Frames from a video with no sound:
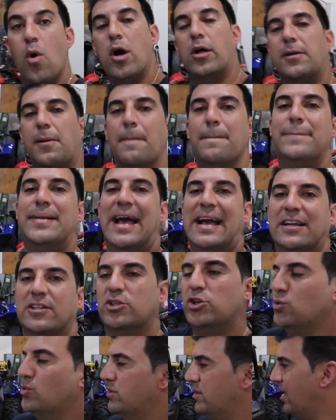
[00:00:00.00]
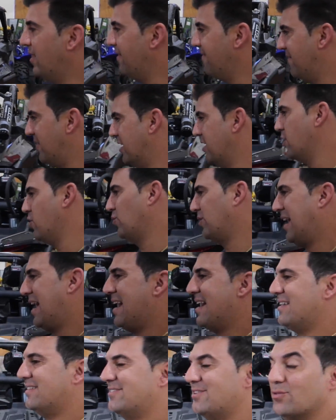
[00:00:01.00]
Welcome back to another video,
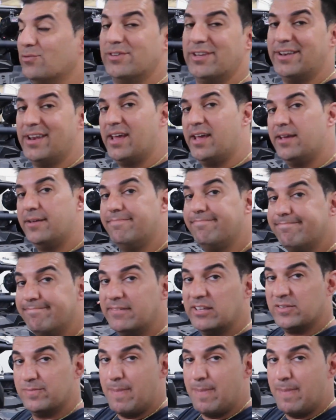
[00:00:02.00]
guys. So today is